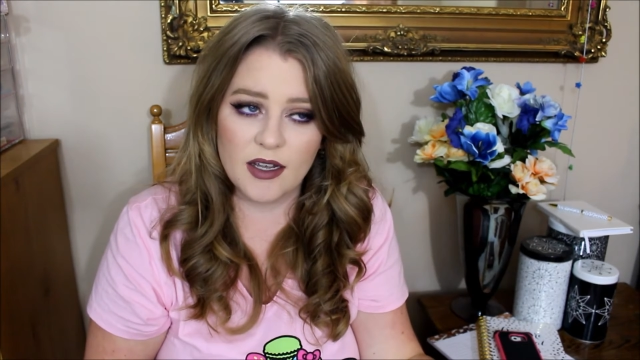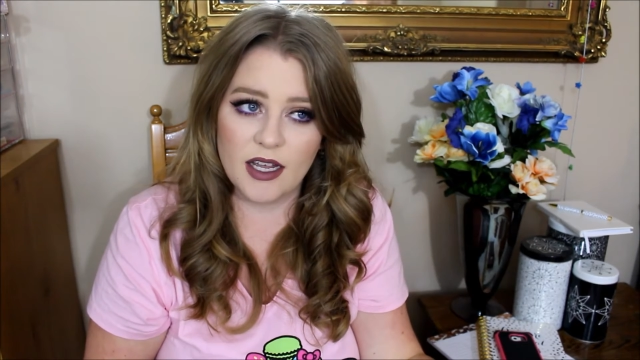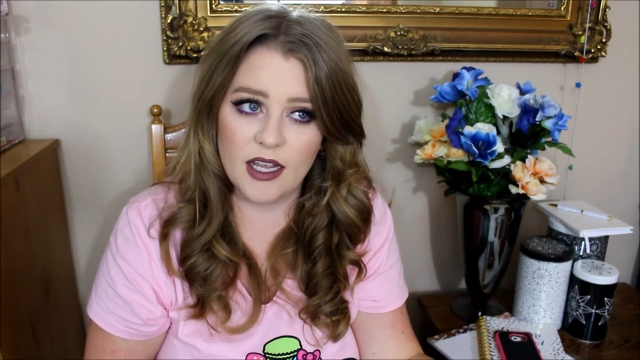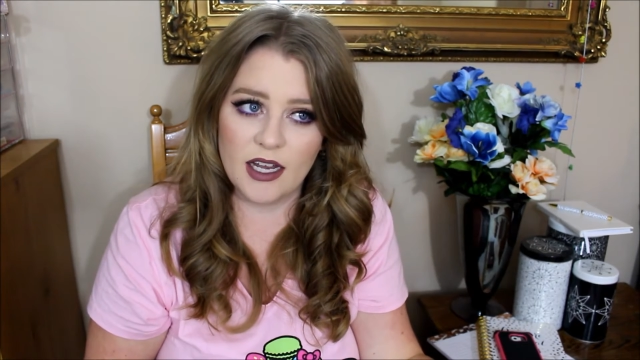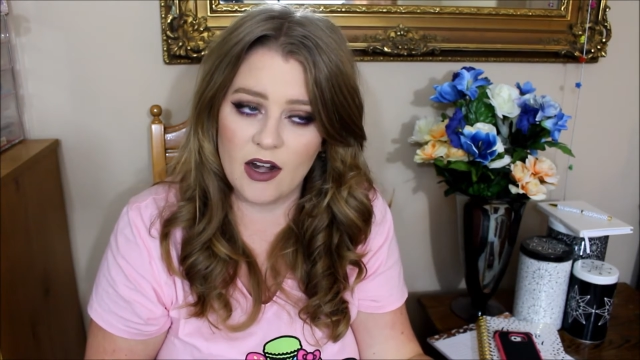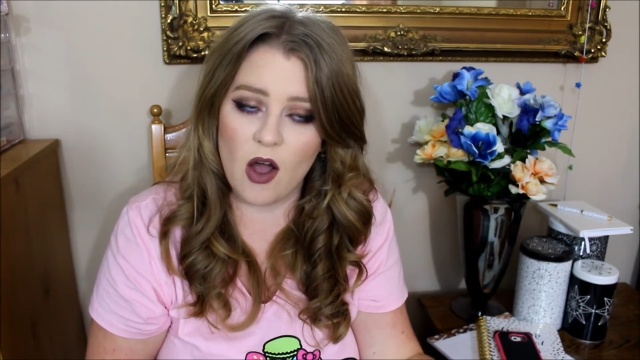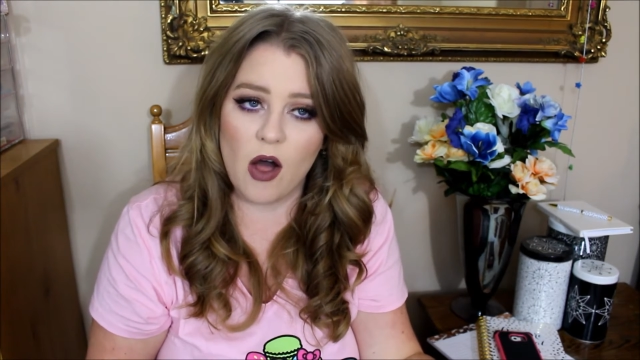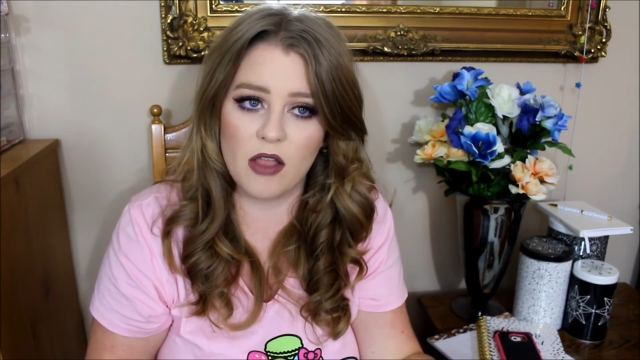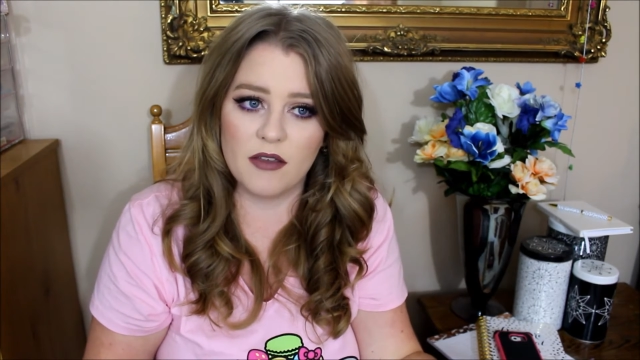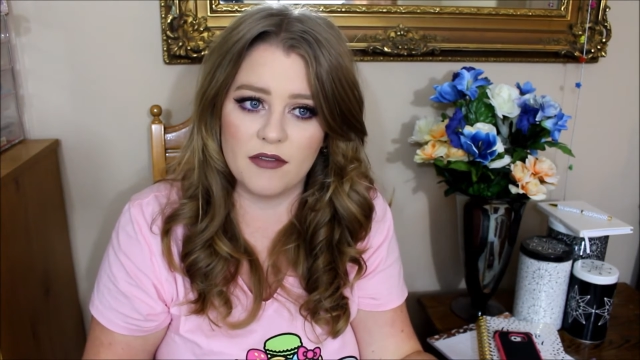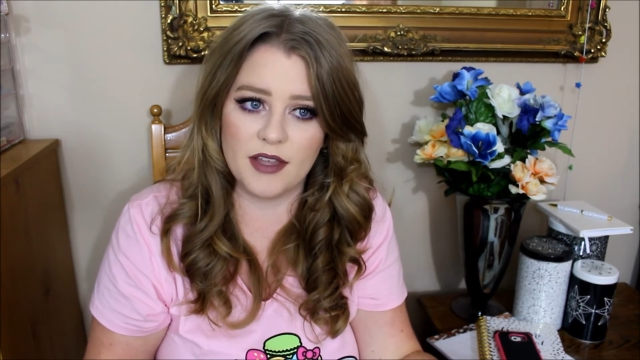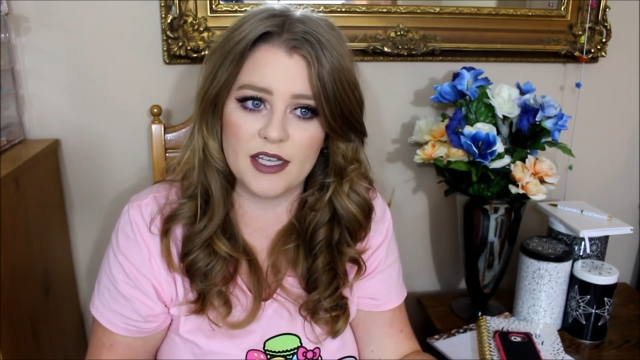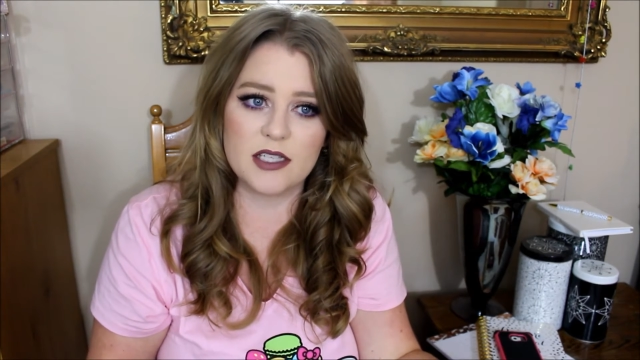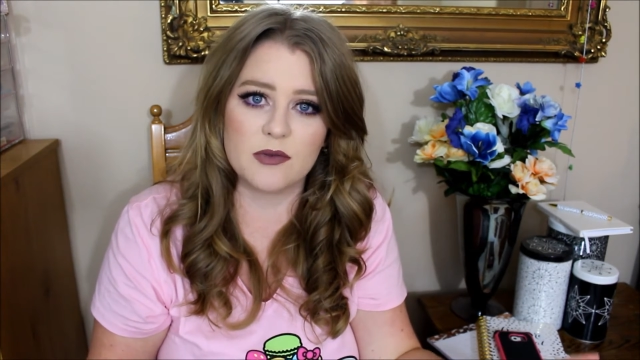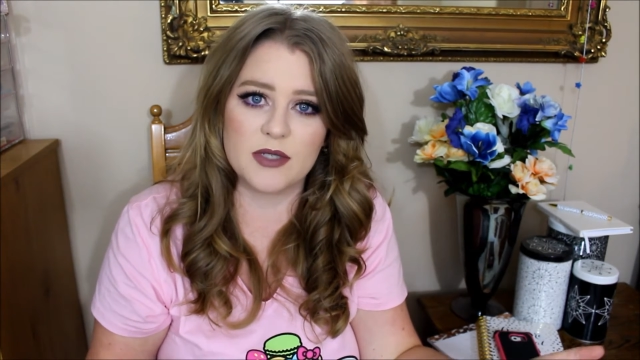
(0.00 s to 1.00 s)
in all of
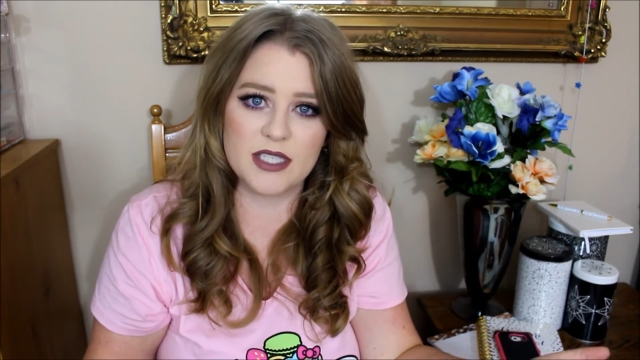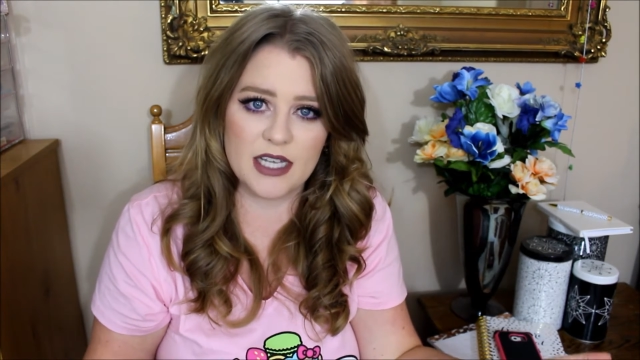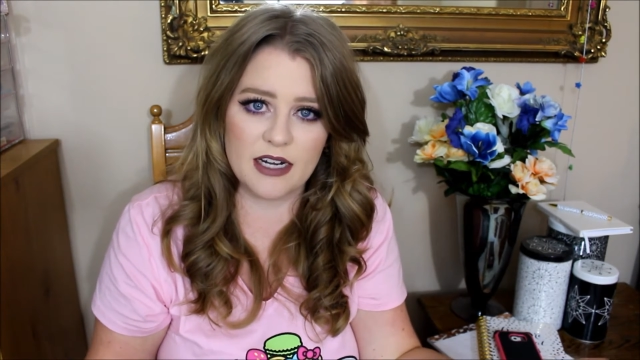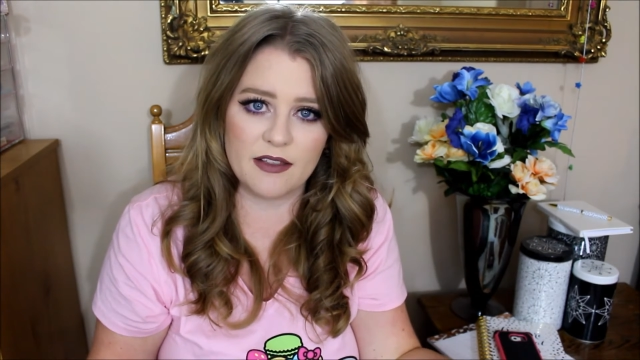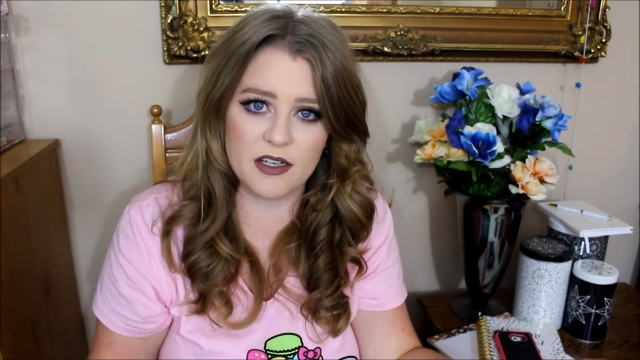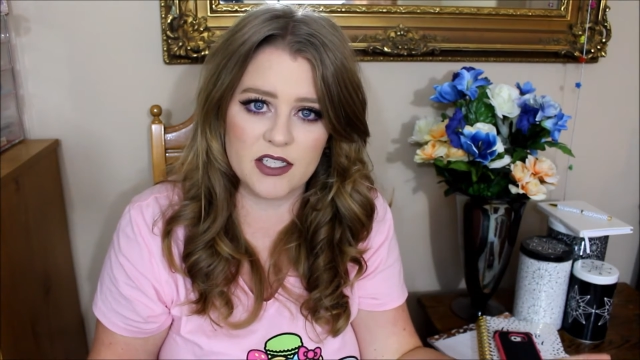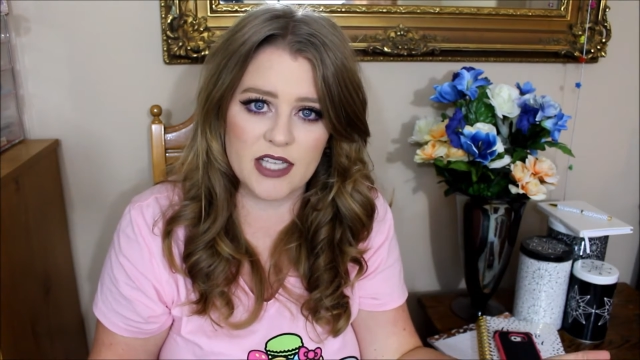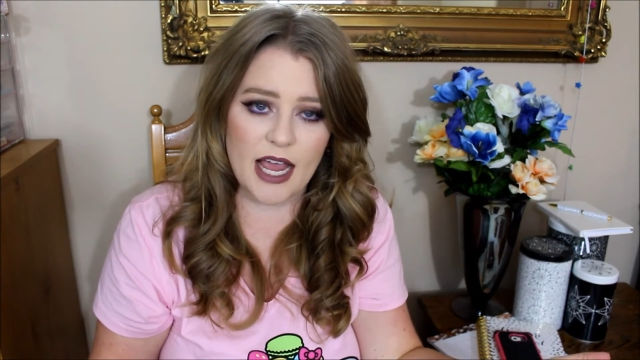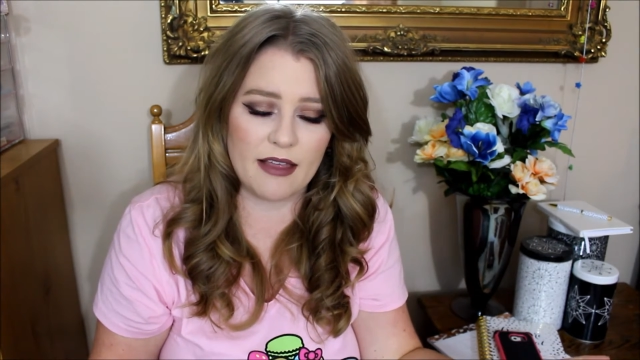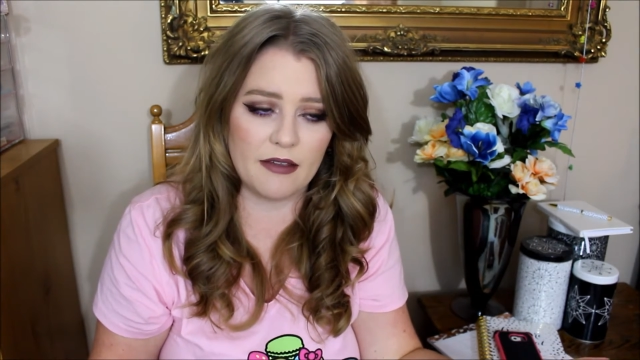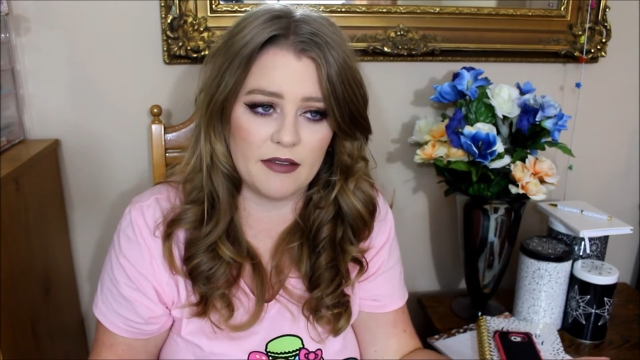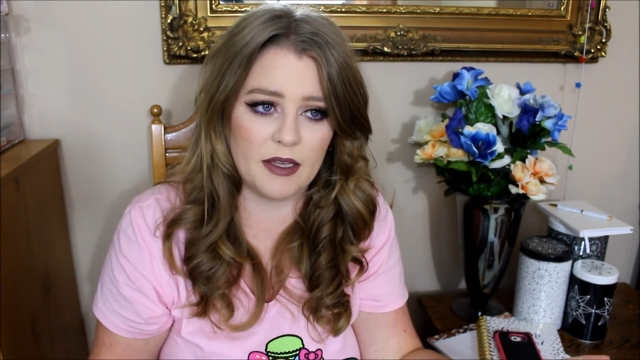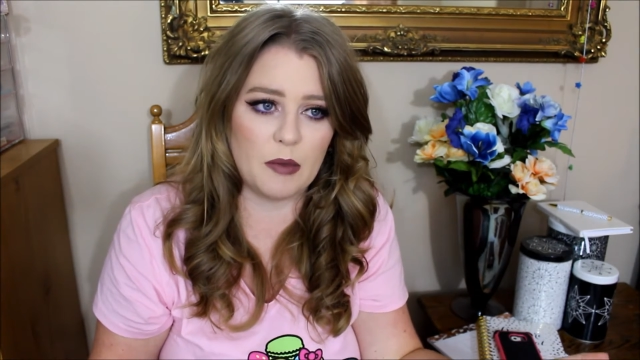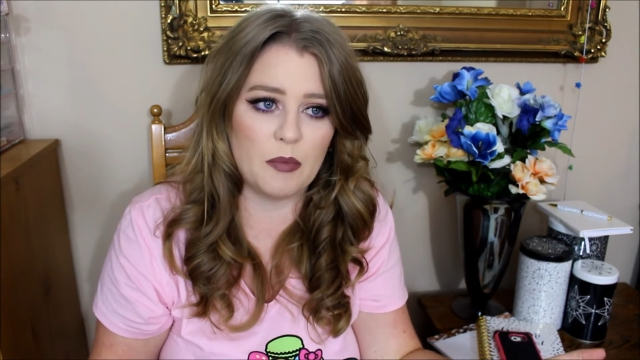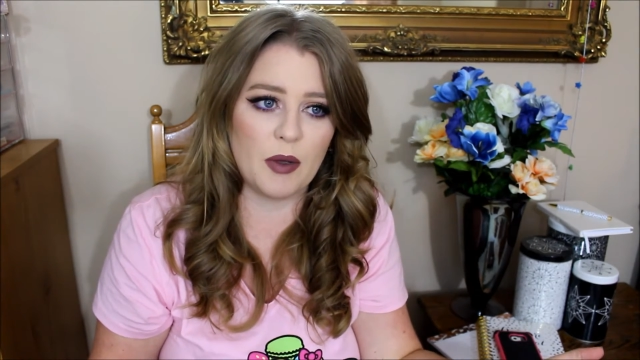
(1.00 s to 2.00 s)
this was sitting there
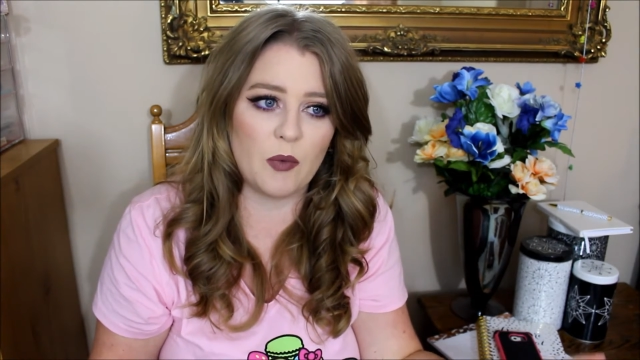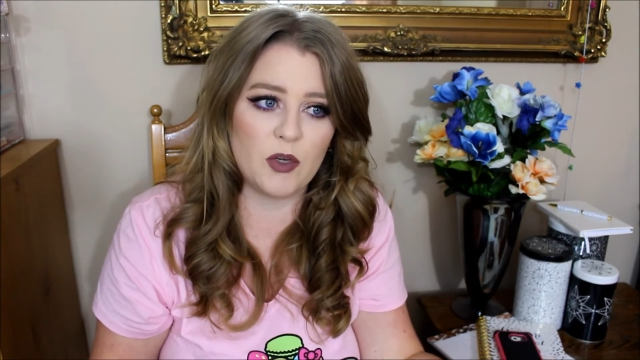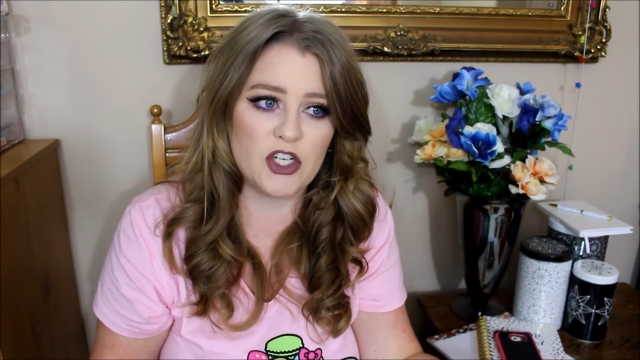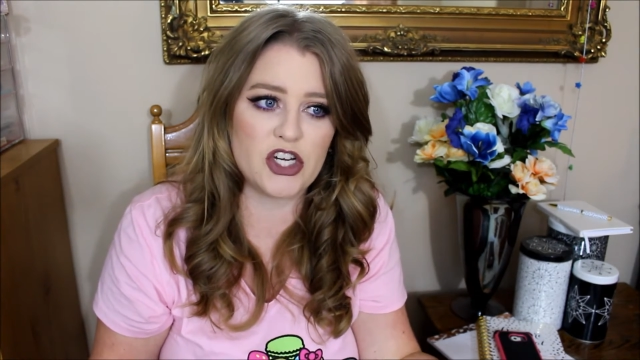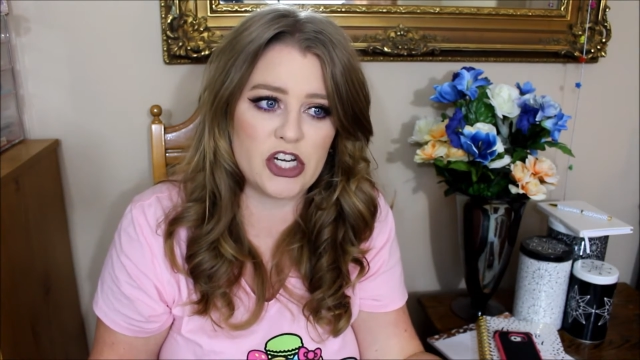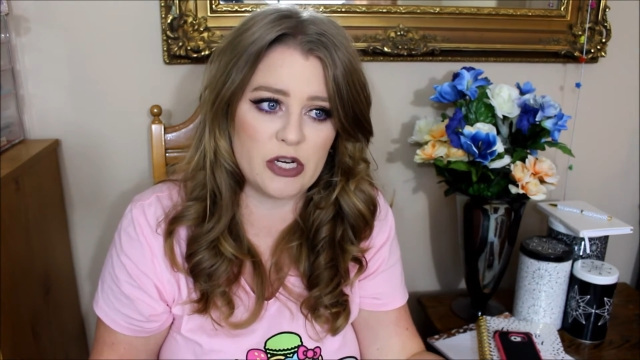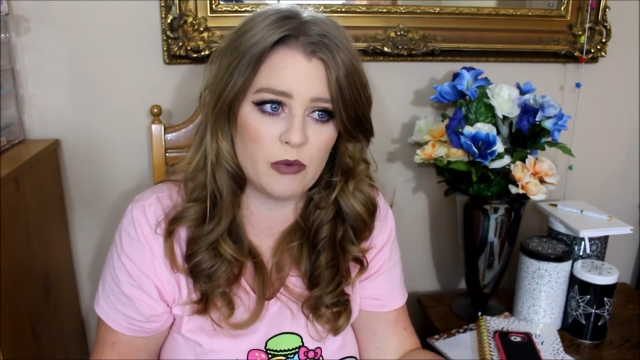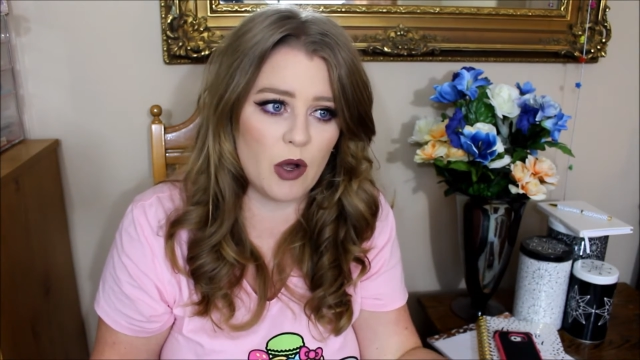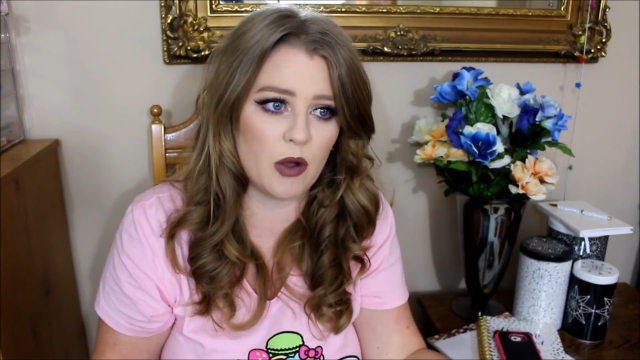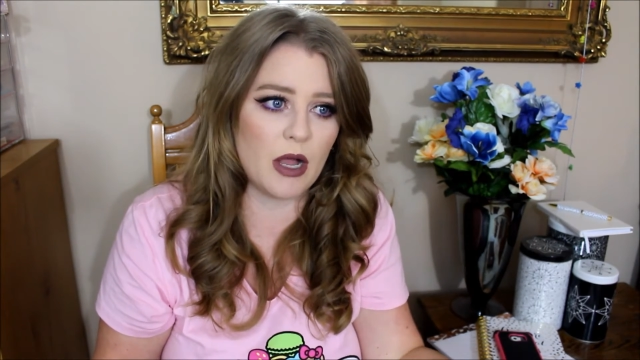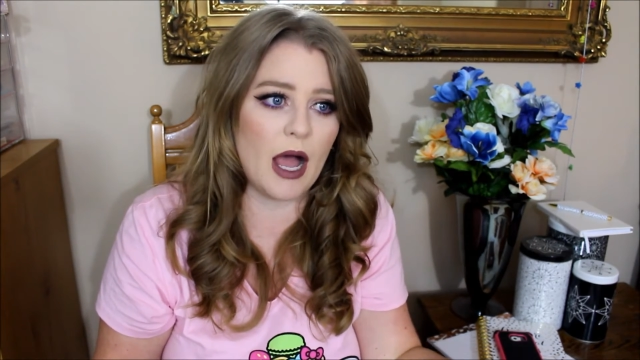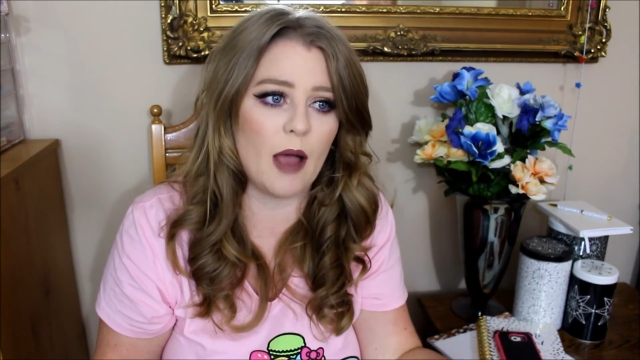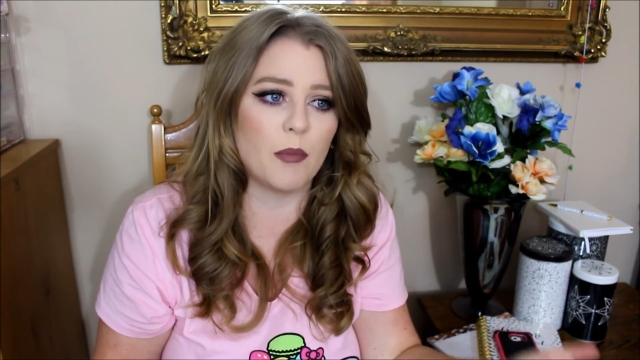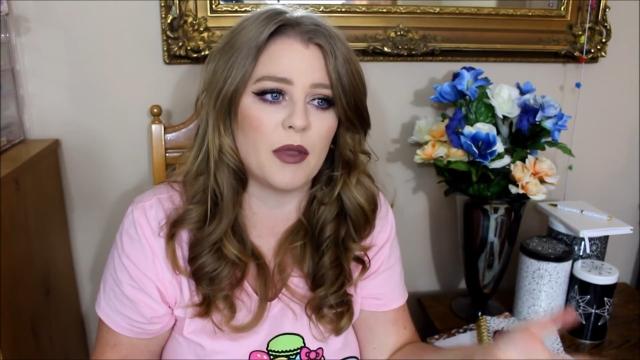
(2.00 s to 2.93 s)
silently, but when she woke up,